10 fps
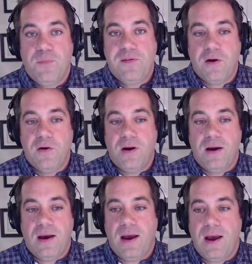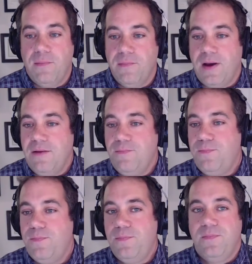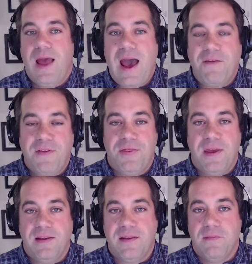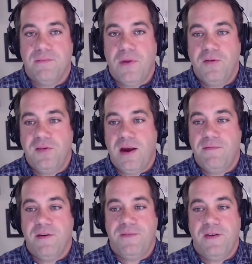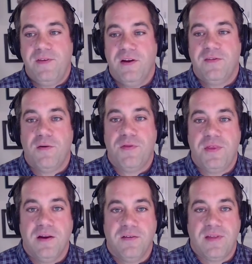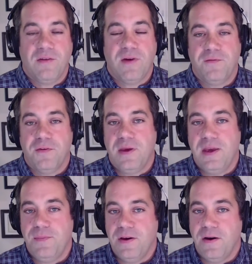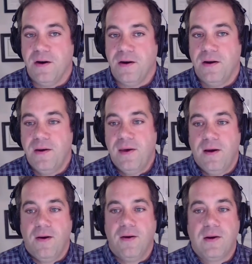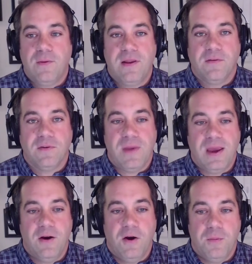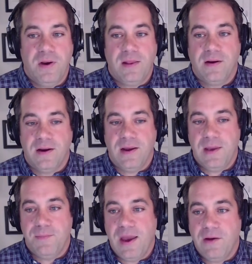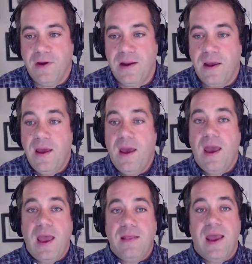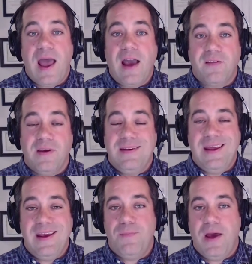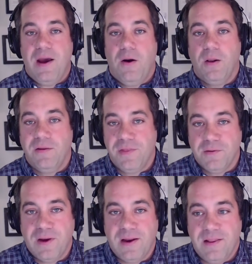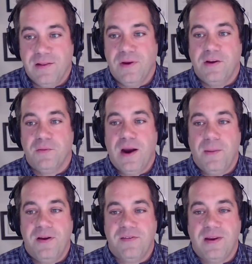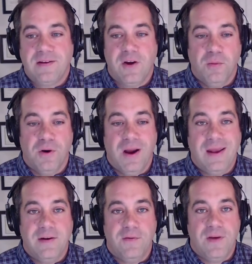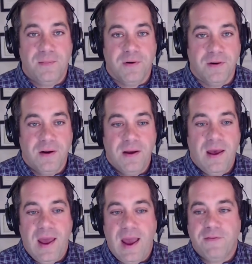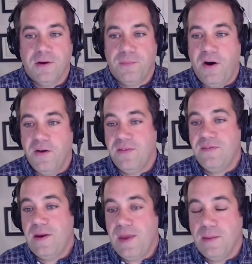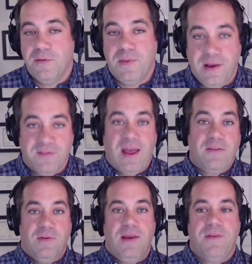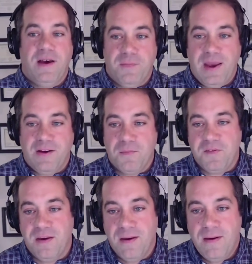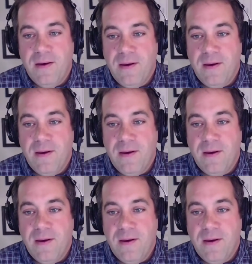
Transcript: So I'm, um, I have to think that most of the 50 or so theaters they rent from EPR are going to remain open and they're going to keep paying rent. And they actually did pay all of their rent in the Regal properties in October and November after a pause in September because that's when they filed bankruptcy.